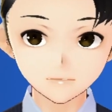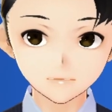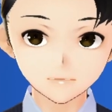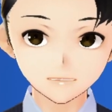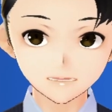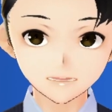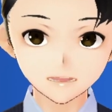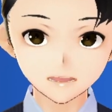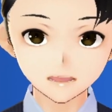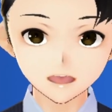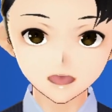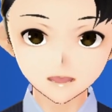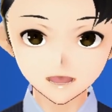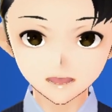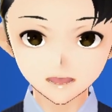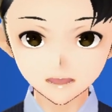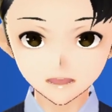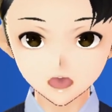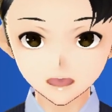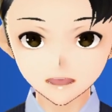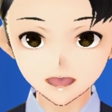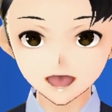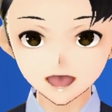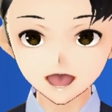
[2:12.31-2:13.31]
From our
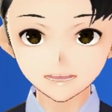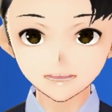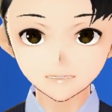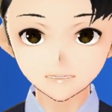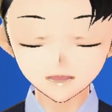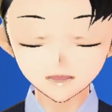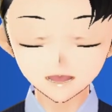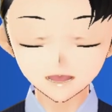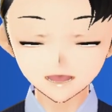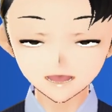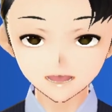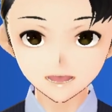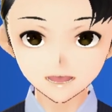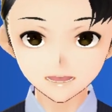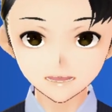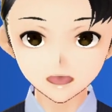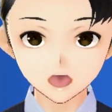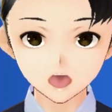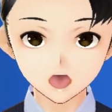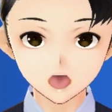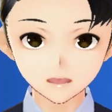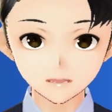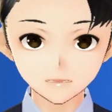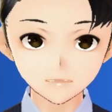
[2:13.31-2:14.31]
last video,
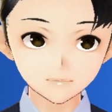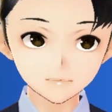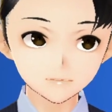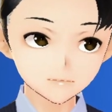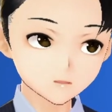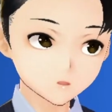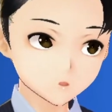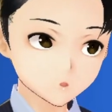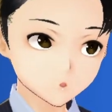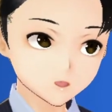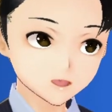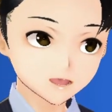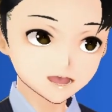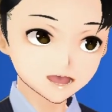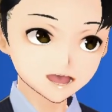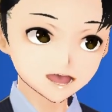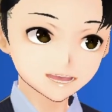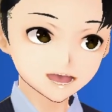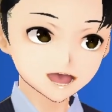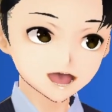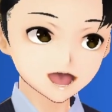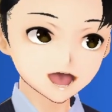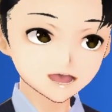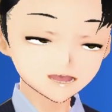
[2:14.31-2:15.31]
we
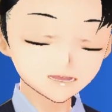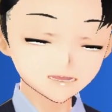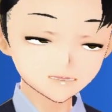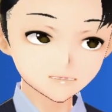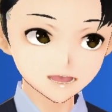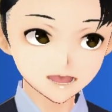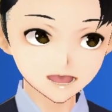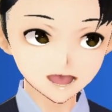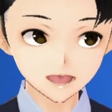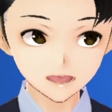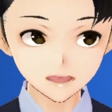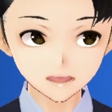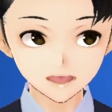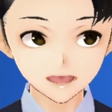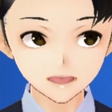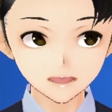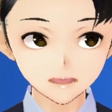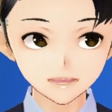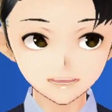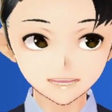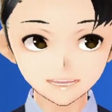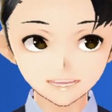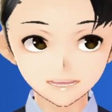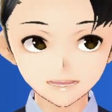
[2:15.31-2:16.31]
have our
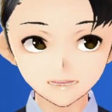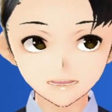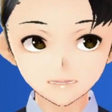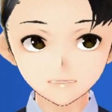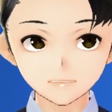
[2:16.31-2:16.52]
grid.